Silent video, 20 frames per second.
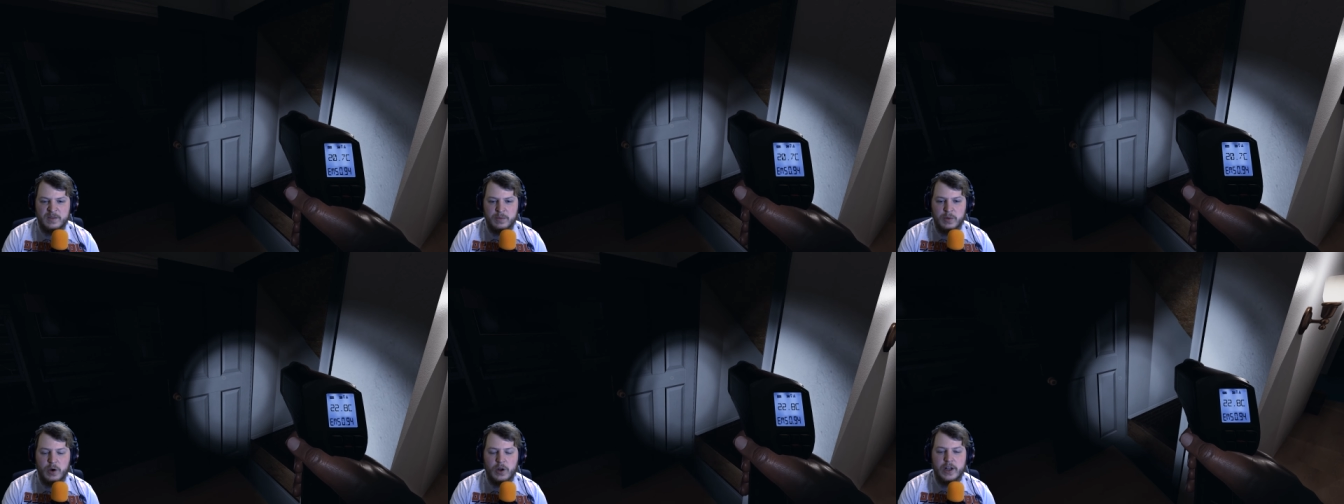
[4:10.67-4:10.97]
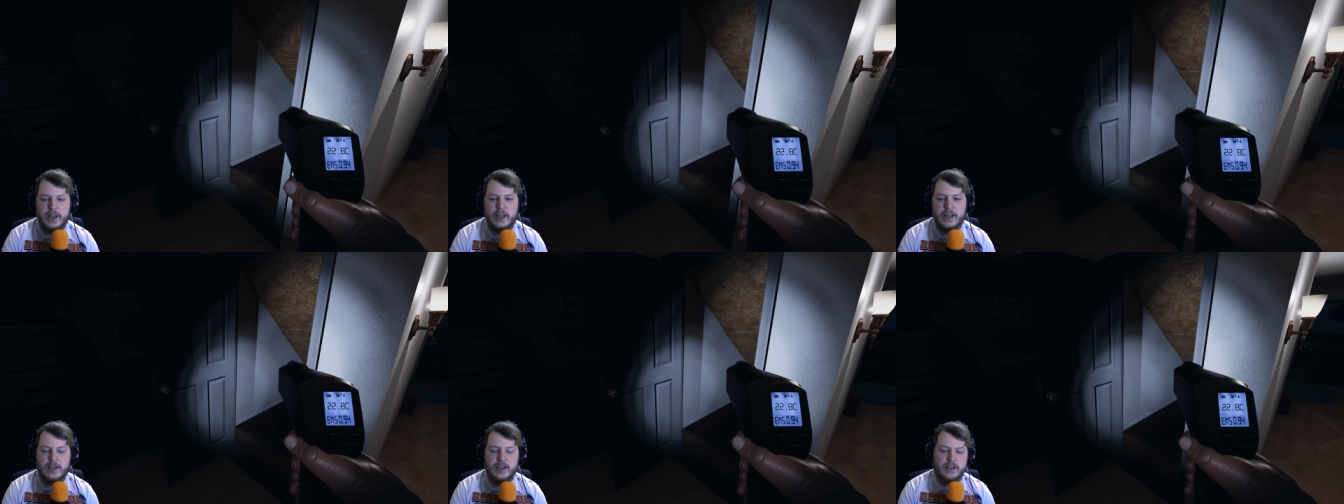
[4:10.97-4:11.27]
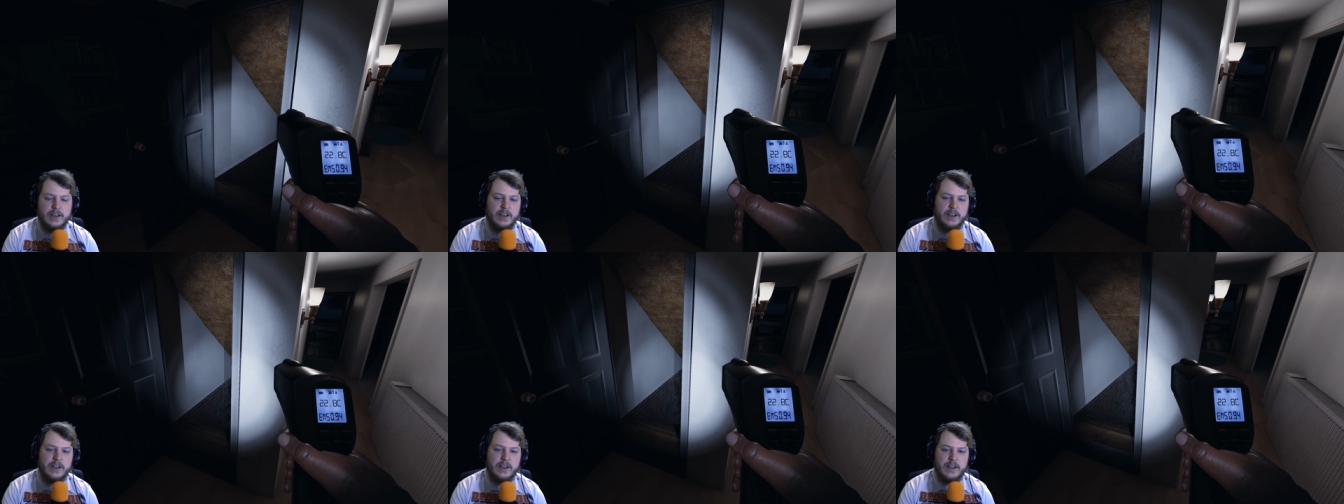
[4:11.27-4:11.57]
Pulling.
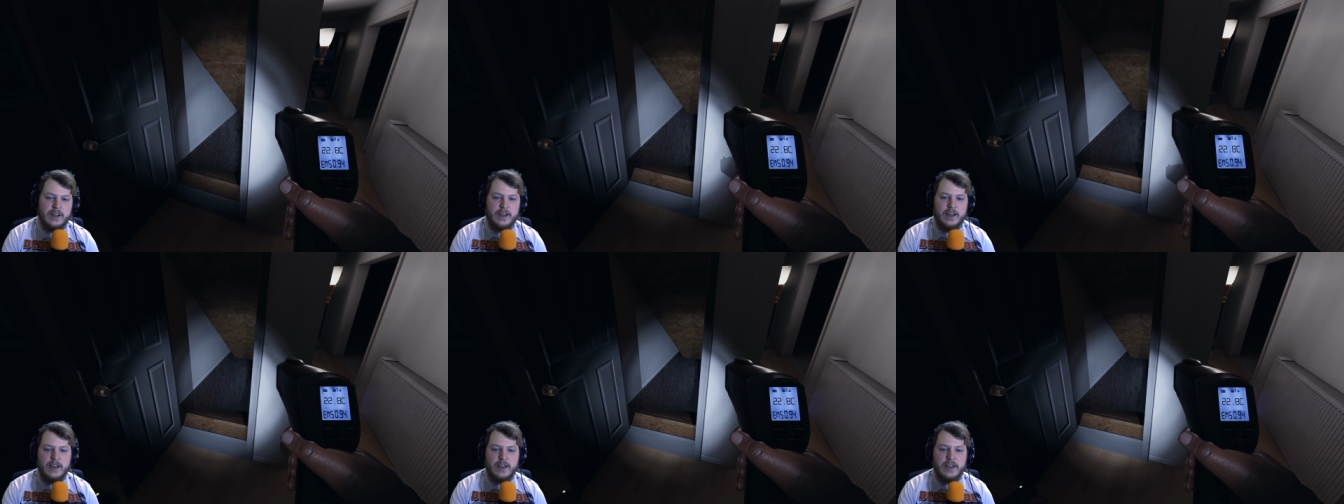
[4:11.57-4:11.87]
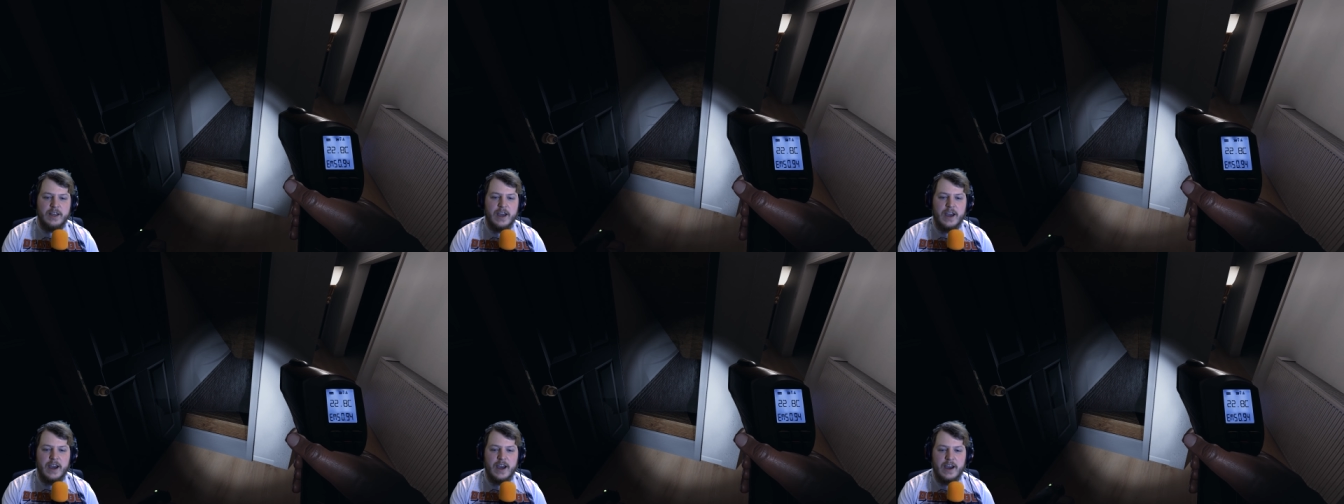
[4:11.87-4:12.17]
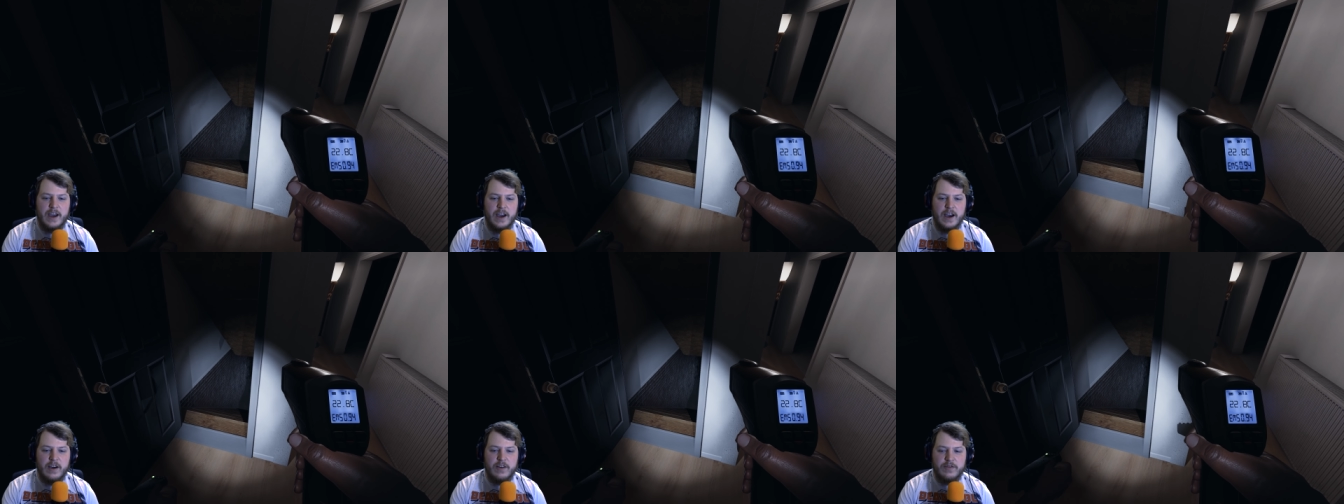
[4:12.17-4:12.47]

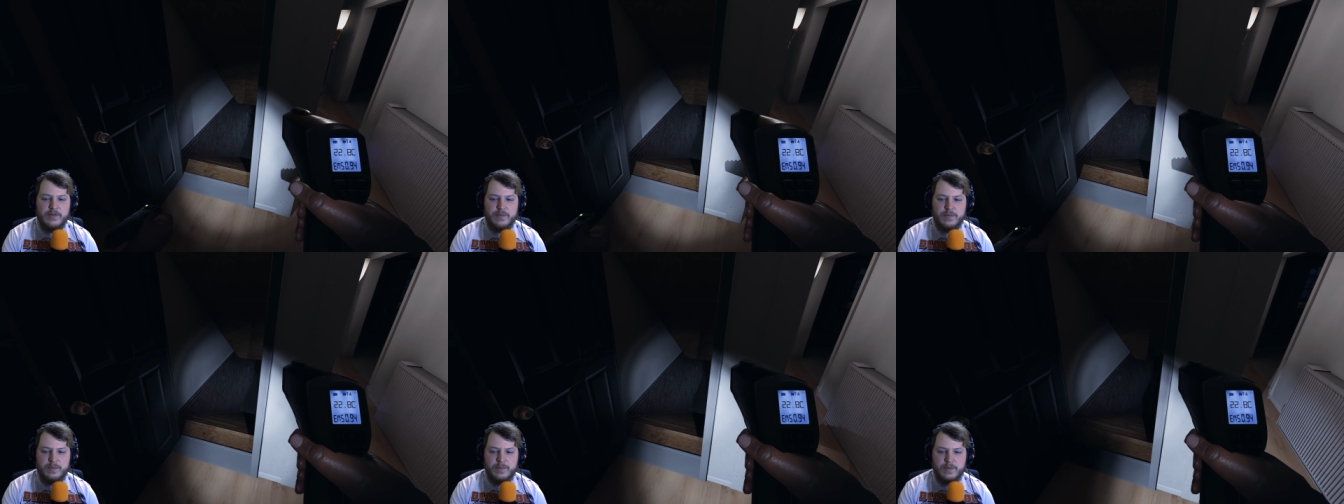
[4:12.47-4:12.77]
Yeah, I've